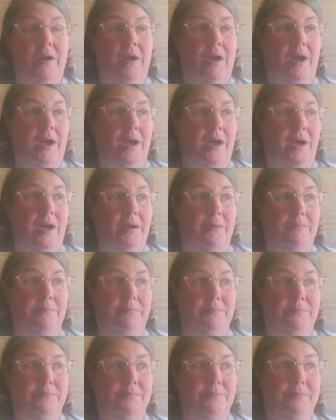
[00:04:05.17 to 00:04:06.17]

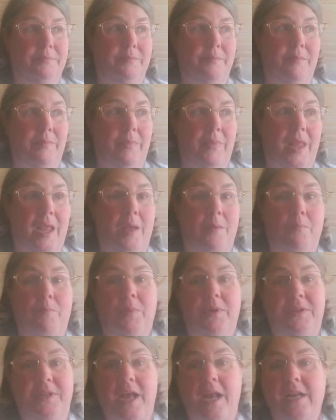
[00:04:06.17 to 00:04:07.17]

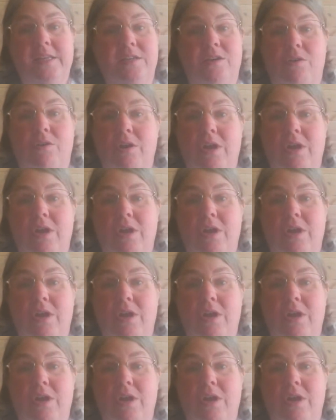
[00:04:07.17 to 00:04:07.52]
But then it's going to